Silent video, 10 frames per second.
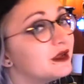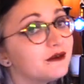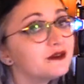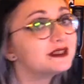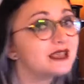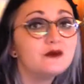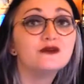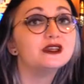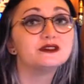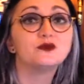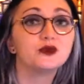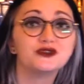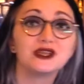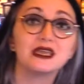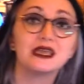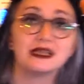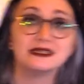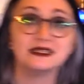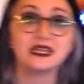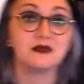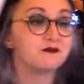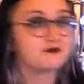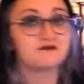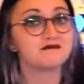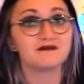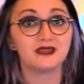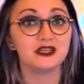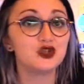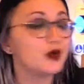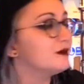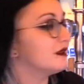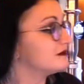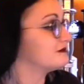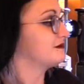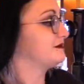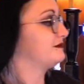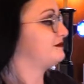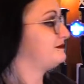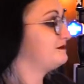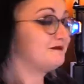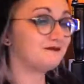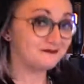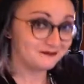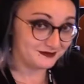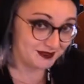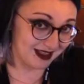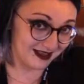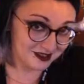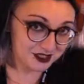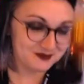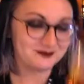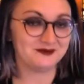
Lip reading: beer for the same reason we're drinking it today. The enjoyment. Slange?